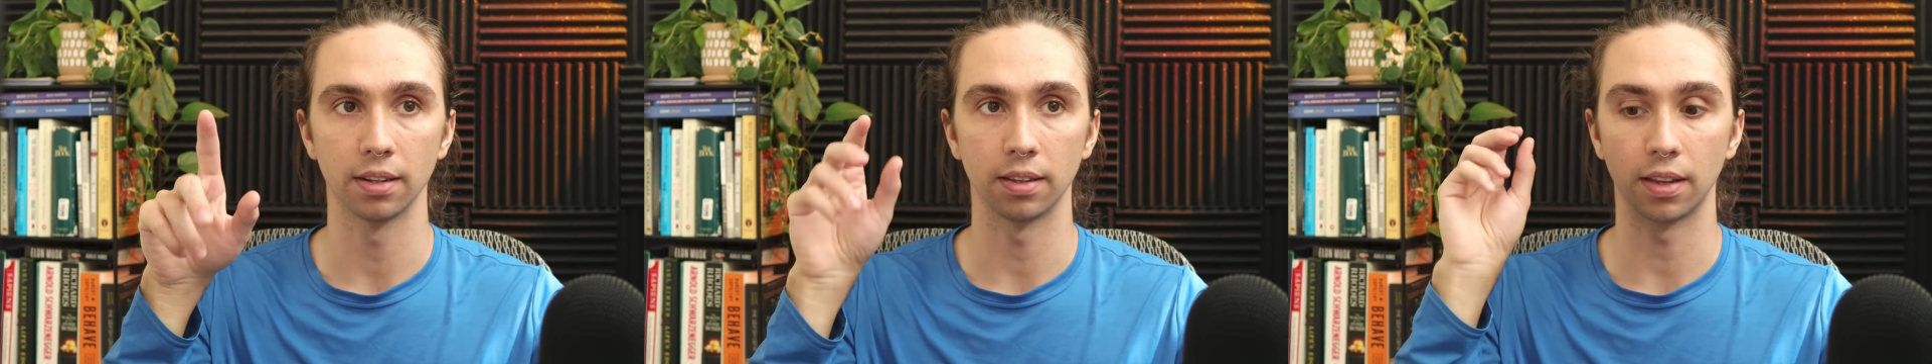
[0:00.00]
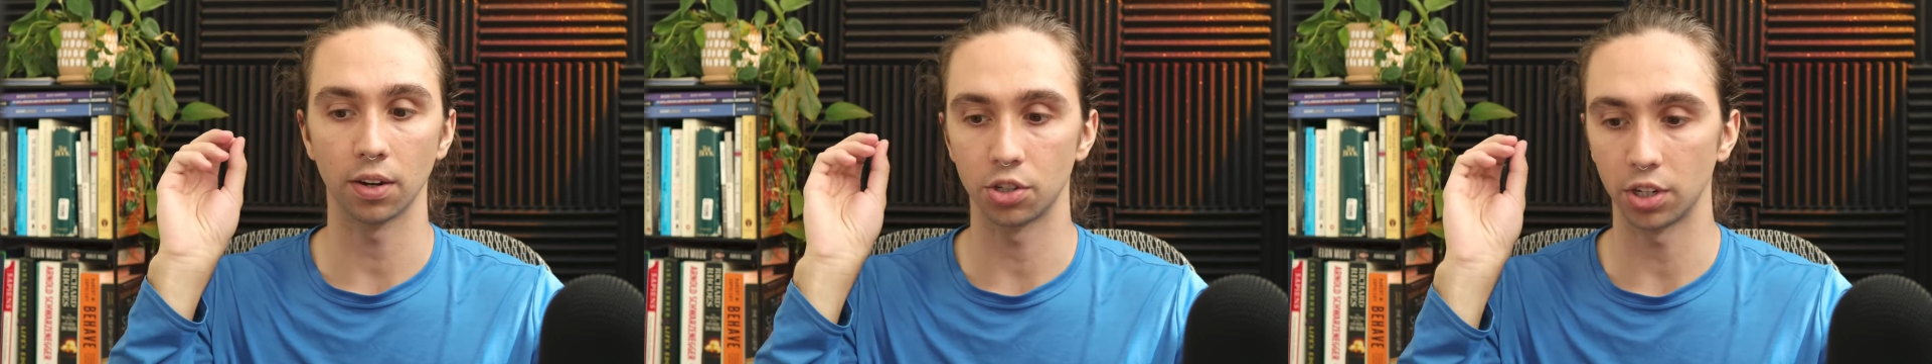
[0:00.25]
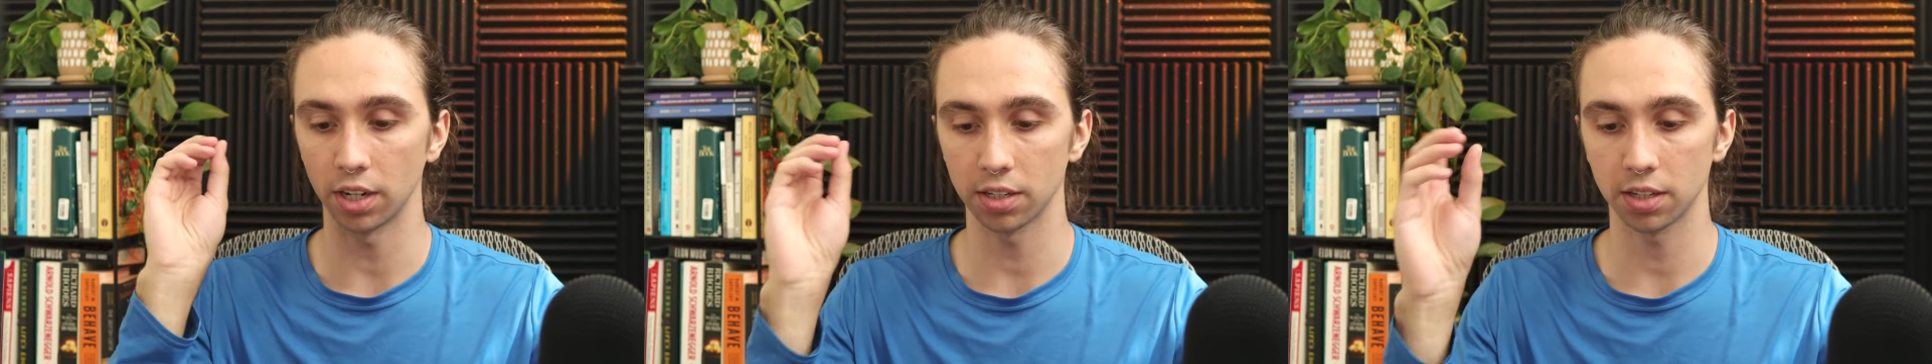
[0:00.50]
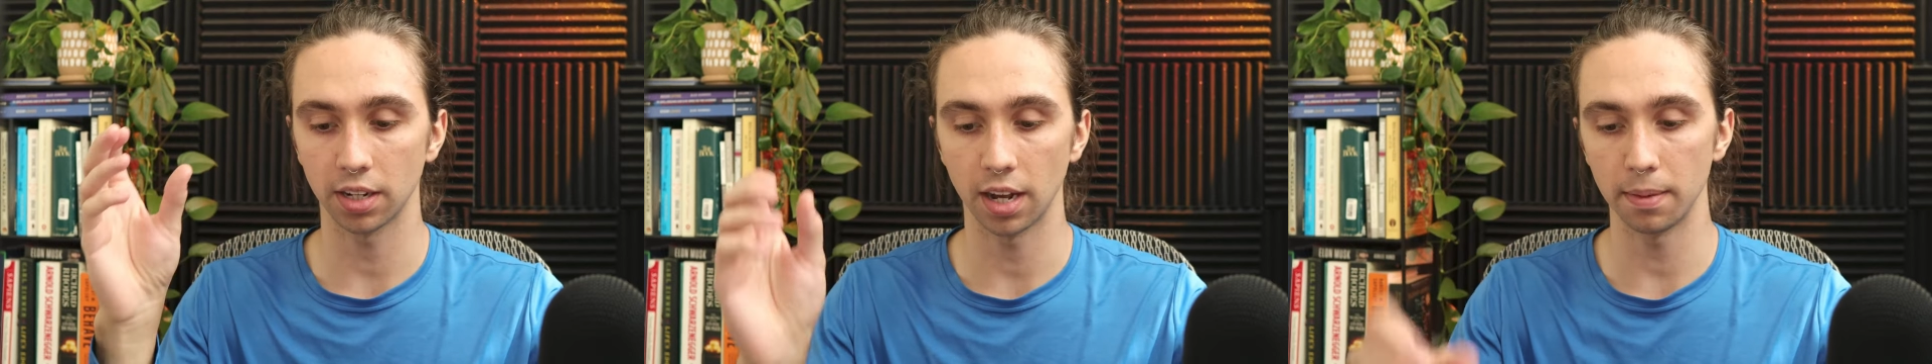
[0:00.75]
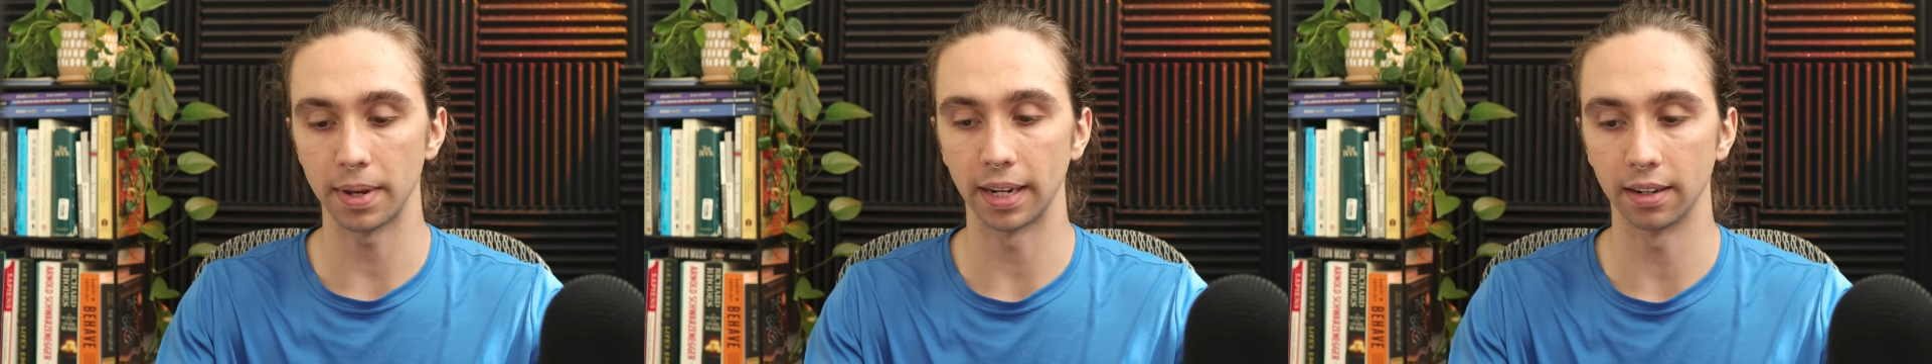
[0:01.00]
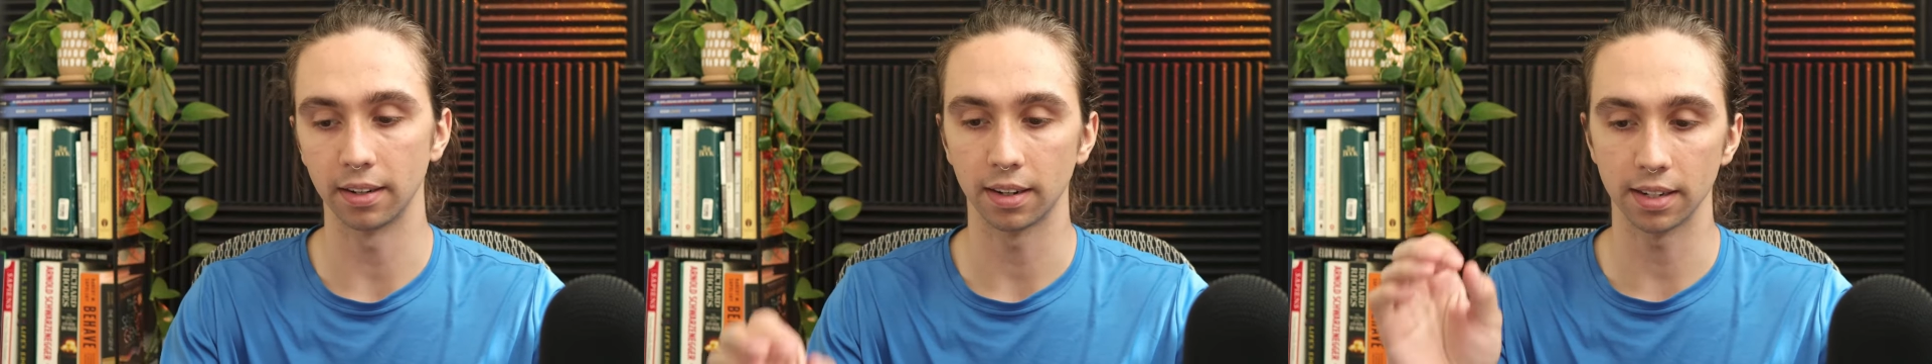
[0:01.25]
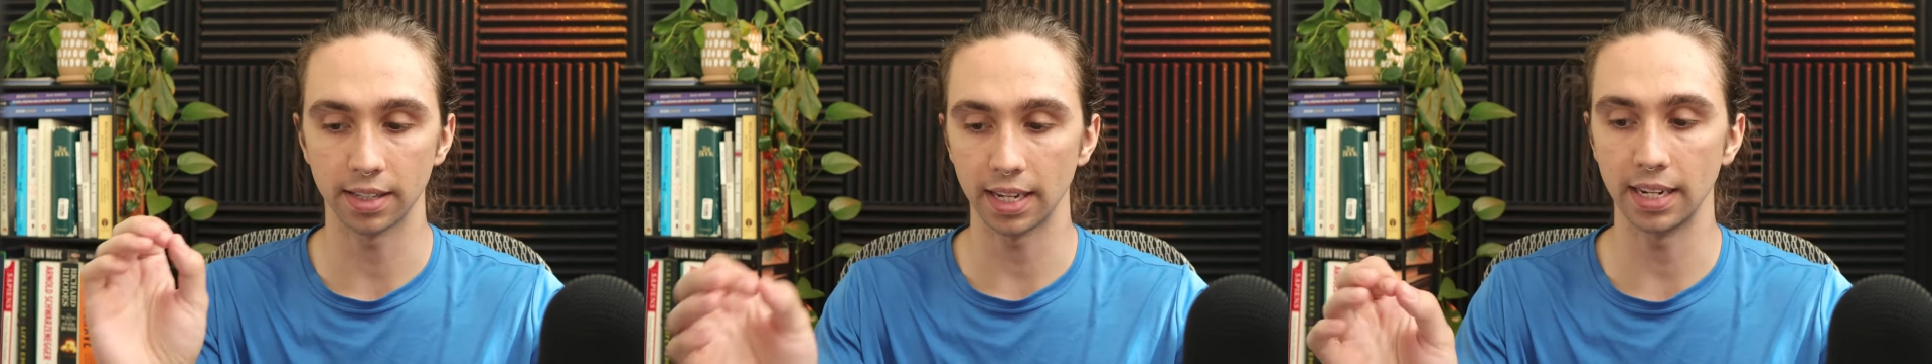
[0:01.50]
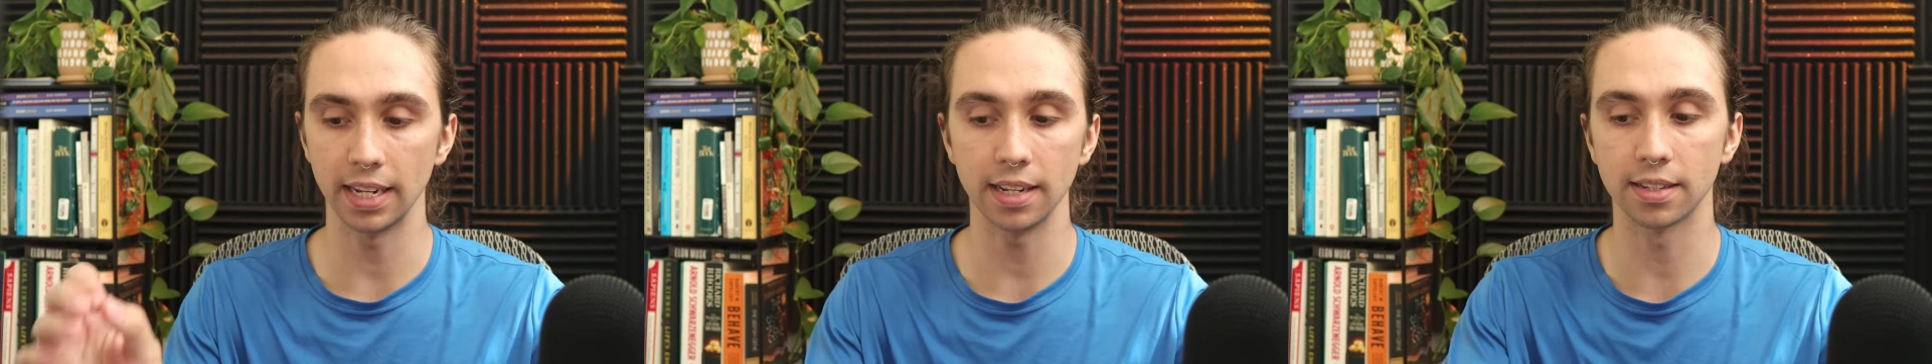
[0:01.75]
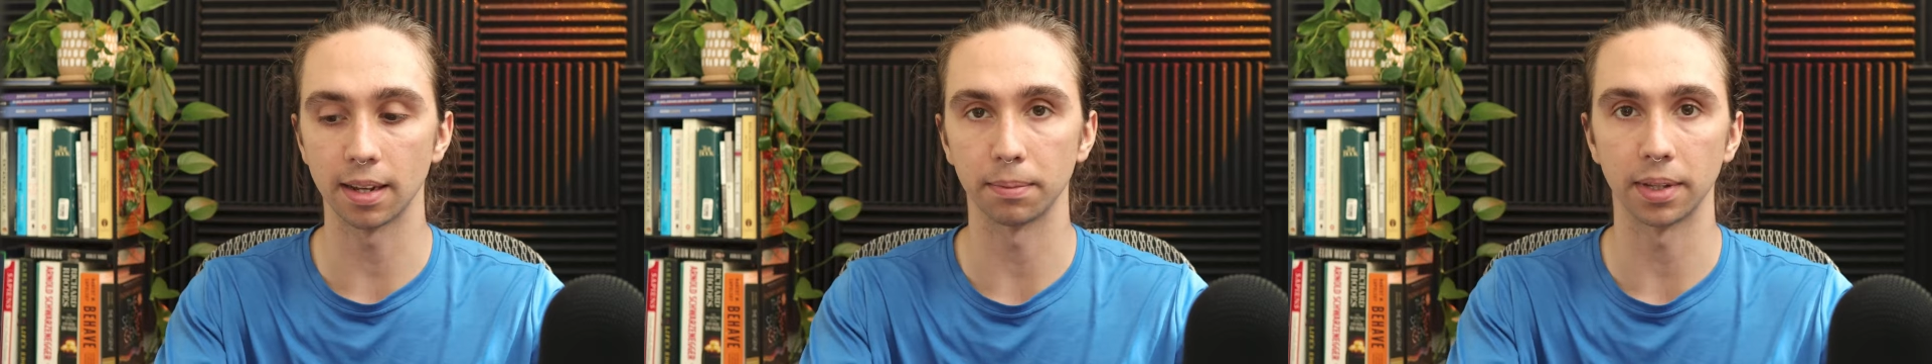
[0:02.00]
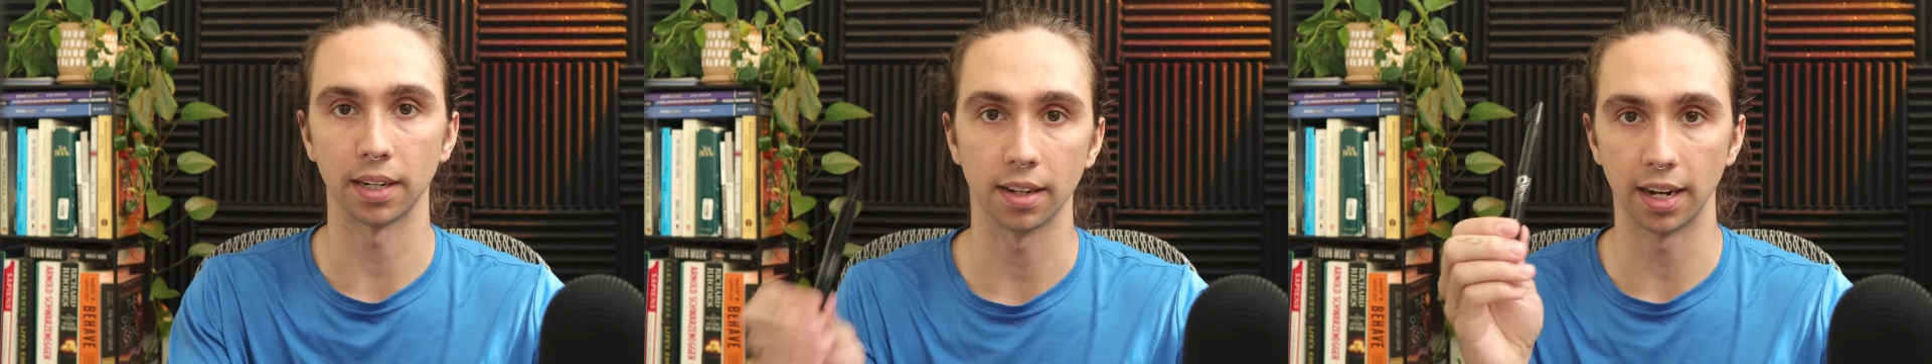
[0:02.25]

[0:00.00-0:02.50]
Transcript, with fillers: They're just coming because they need something.